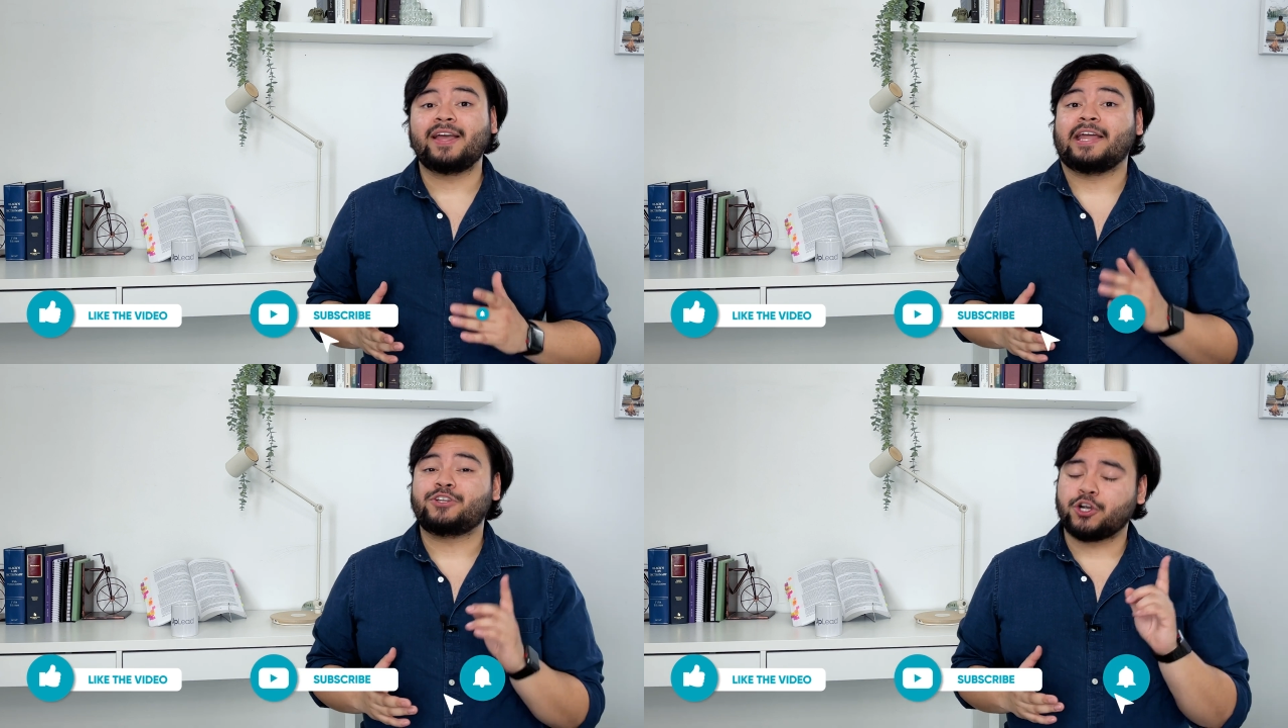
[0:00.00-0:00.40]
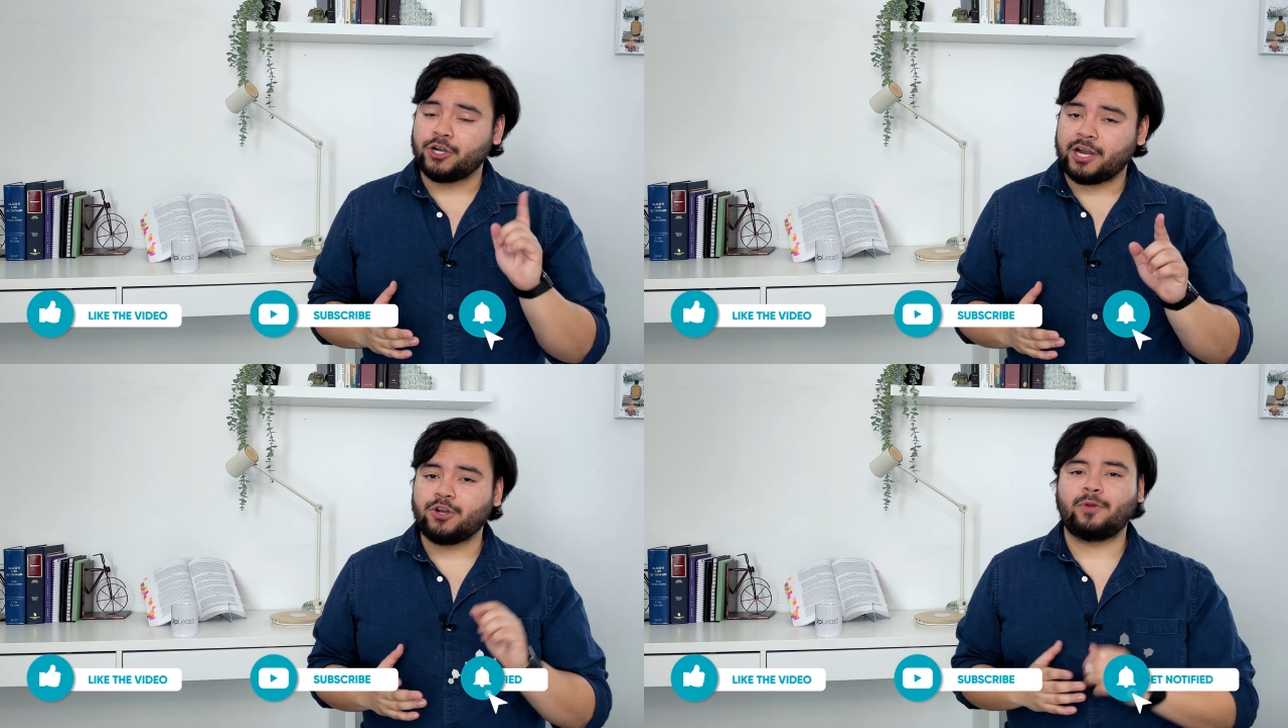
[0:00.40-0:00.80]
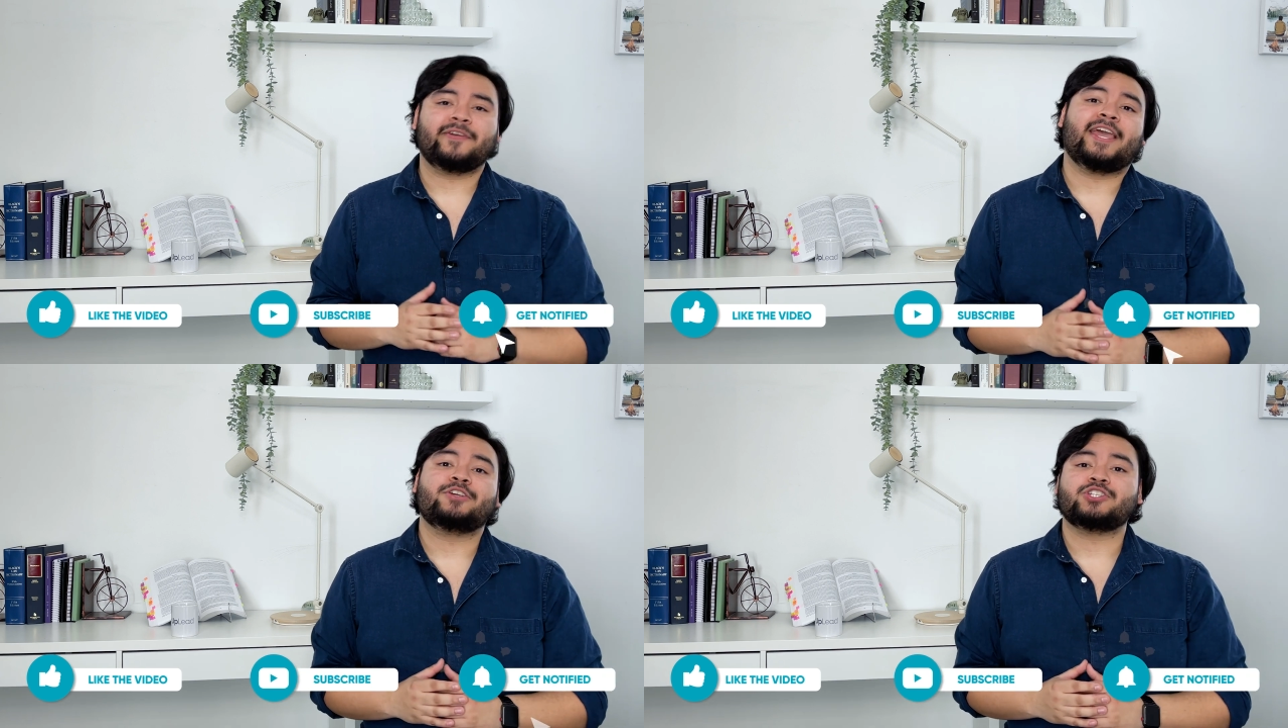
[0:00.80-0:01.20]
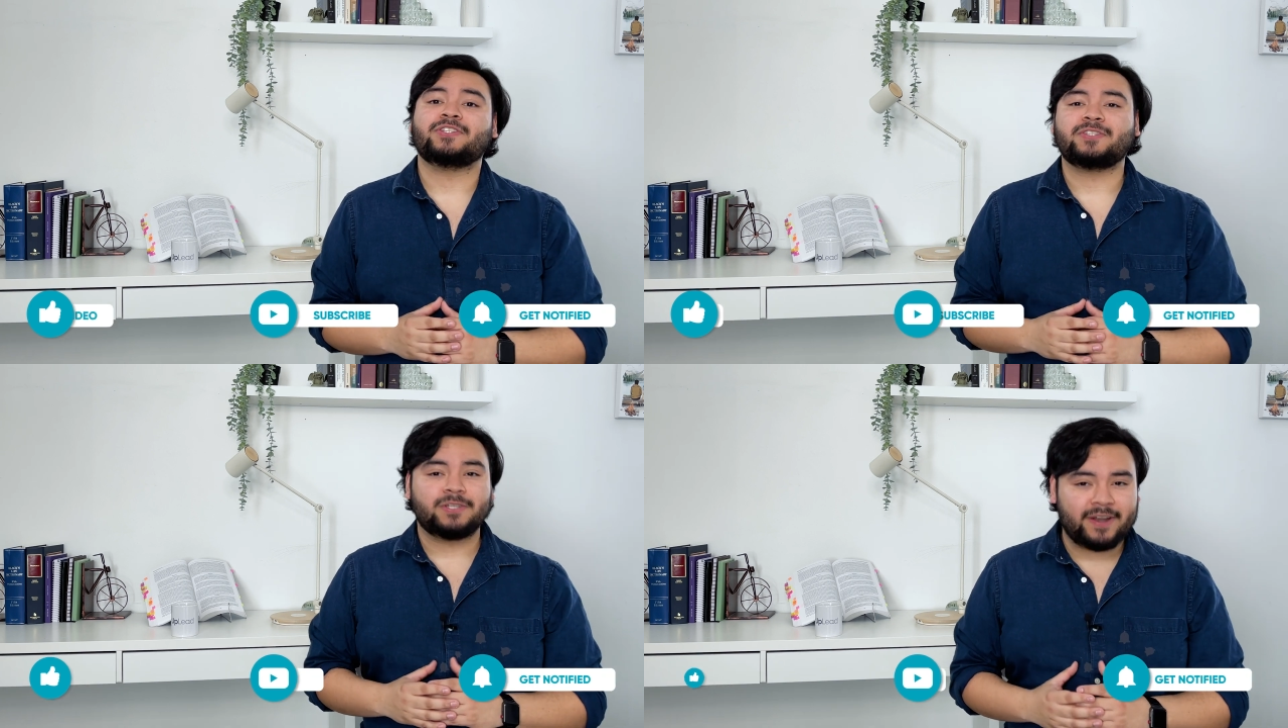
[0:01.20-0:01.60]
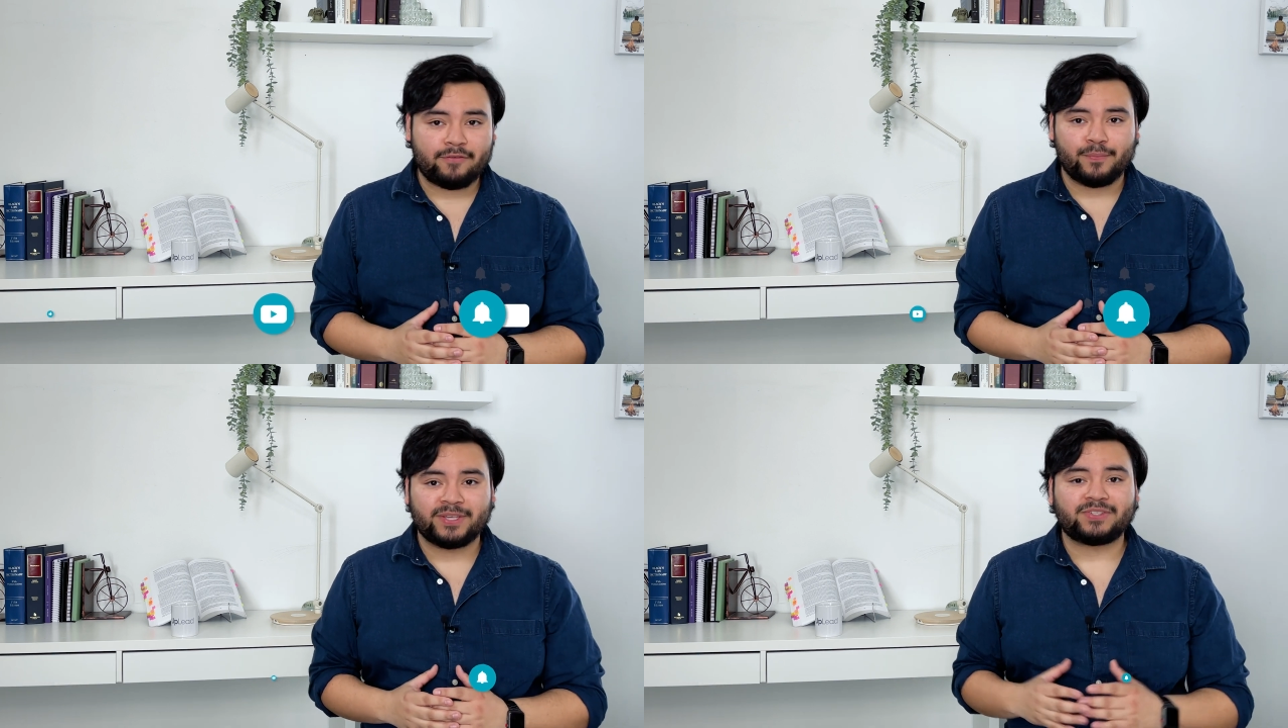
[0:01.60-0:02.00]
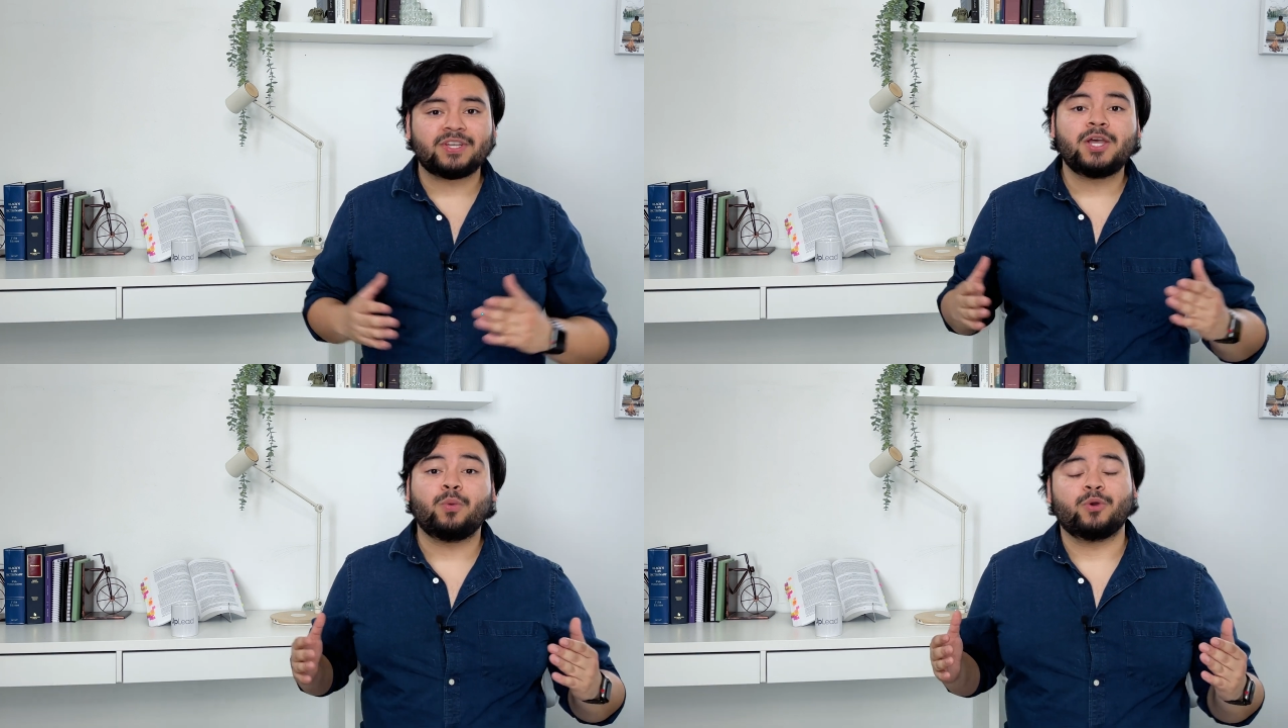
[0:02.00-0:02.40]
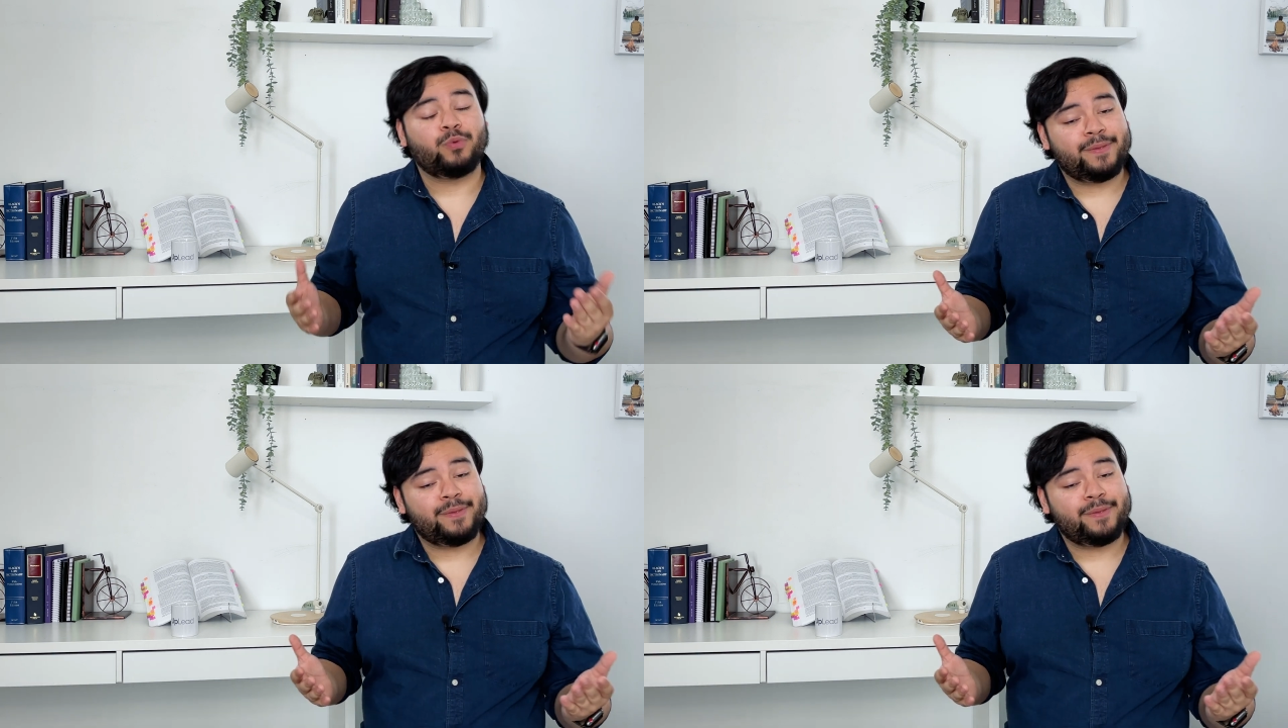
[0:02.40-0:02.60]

and turn on notifications to never miss when we